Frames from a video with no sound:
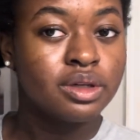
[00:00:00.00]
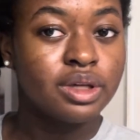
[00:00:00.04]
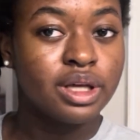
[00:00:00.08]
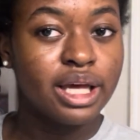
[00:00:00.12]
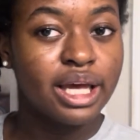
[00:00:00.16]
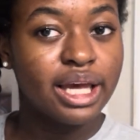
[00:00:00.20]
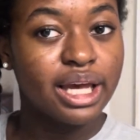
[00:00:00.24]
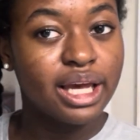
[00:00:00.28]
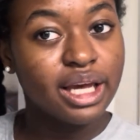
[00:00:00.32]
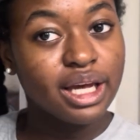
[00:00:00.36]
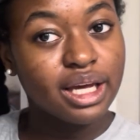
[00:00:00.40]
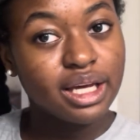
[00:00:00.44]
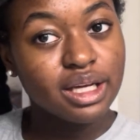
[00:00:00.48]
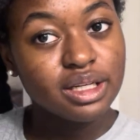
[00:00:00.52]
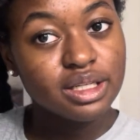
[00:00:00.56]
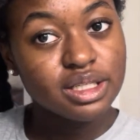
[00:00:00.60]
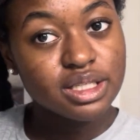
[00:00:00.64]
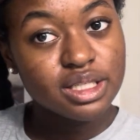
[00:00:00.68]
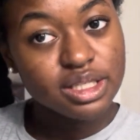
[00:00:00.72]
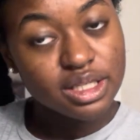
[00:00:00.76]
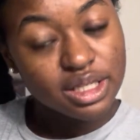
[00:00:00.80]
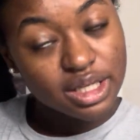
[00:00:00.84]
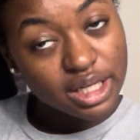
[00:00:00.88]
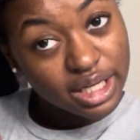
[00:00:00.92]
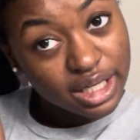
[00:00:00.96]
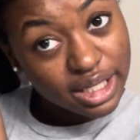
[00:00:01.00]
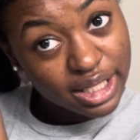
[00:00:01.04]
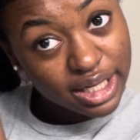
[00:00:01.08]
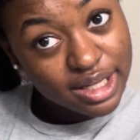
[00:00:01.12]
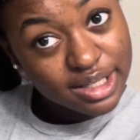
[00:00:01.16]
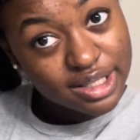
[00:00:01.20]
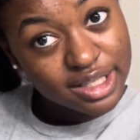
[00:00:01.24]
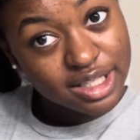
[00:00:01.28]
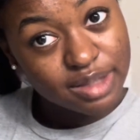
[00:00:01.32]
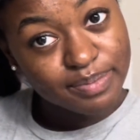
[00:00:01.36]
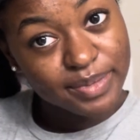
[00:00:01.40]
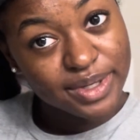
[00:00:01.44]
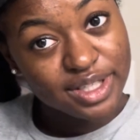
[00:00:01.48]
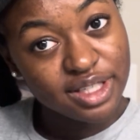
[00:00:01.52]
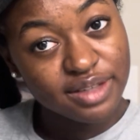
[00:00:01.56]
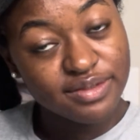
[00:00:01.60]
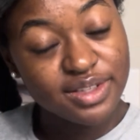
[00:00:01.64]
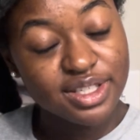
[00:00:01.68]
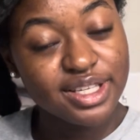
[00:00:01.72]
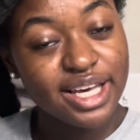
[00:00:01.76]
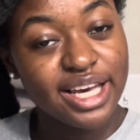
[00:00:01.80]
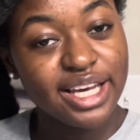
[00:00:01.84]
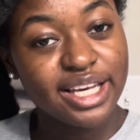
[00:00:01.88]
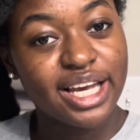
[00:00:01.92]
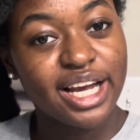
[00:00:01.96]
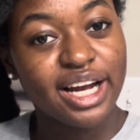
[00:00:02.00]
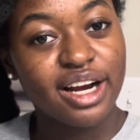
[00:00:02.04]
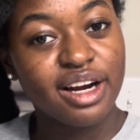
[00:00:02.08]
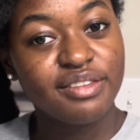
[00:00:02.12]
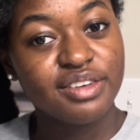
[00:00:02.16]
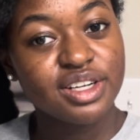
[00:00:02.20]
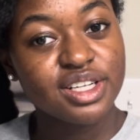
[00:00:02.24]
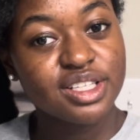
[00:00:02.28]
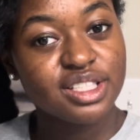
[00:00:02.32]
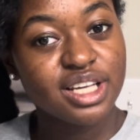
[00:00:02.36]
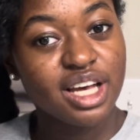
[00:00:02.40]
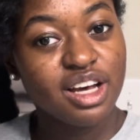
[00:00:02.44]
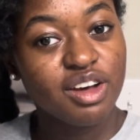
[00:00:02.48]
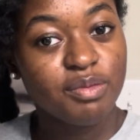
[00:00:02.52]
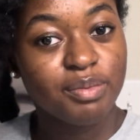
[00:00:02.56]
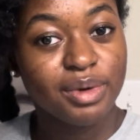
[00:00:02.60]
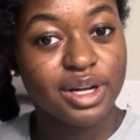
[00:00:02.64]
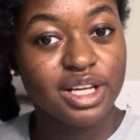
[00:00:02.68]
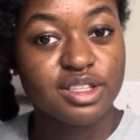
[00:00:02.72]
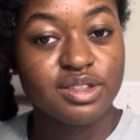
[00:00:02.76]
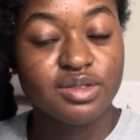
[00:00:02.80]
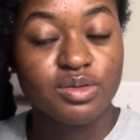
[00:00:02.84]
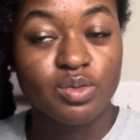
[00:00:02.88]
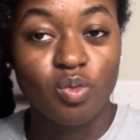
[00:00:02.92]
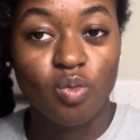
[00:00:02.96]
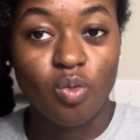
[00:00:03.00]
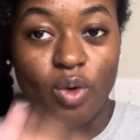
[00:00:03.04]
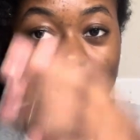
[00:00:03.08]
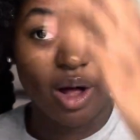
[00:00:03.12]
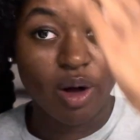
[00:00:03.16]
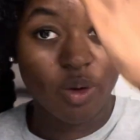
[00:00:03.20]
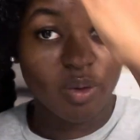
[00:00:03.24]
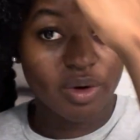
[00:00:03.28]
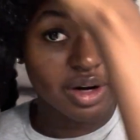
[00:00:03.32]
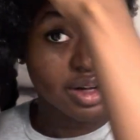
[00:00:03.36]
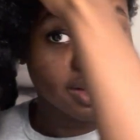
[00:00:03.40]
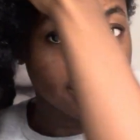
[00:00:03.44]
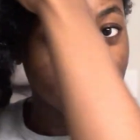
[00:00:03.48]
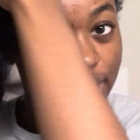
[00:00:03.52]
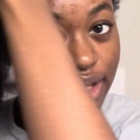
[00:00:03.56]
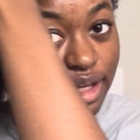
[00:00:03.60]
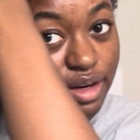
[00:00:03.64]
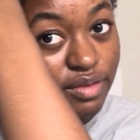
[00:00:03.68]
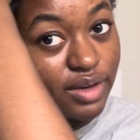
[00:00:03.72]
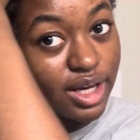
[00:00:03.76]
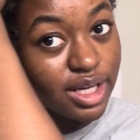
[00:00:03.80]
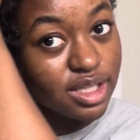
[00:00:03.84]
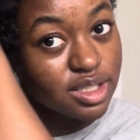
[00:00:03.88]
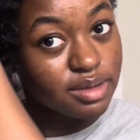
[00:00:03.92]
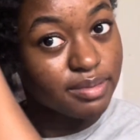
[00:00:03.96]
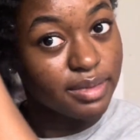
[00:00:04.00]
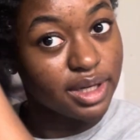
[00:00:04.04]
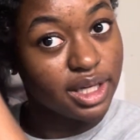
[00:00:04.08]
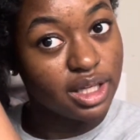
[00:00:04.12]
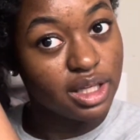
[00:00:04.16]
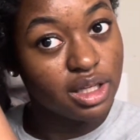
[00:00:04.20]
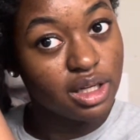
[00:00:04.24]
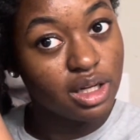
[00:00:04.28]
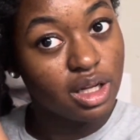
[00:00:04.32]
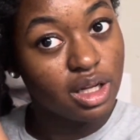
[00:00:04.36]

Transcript: And it is expensive to take care of yourself, but it's well worth the investment.